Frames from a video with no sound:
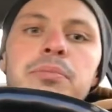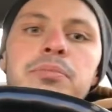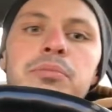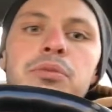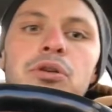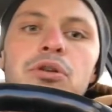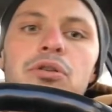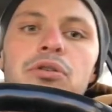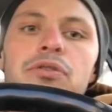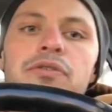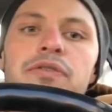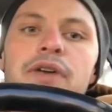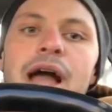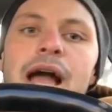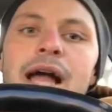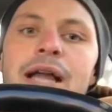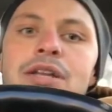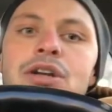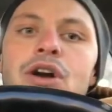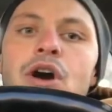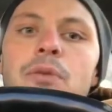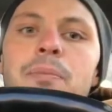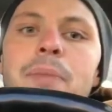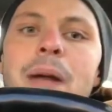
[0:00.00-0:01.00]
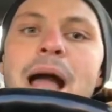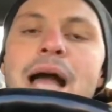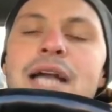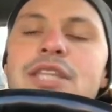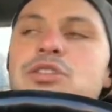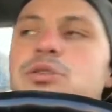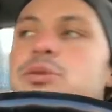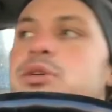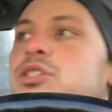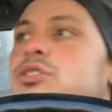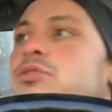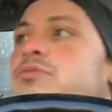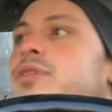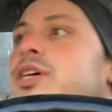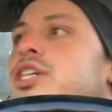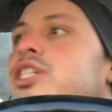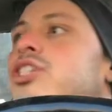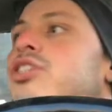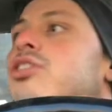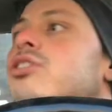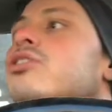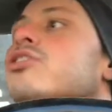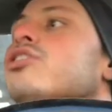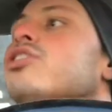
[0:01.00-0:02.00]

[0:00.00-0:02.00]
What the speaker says: move and go back to its original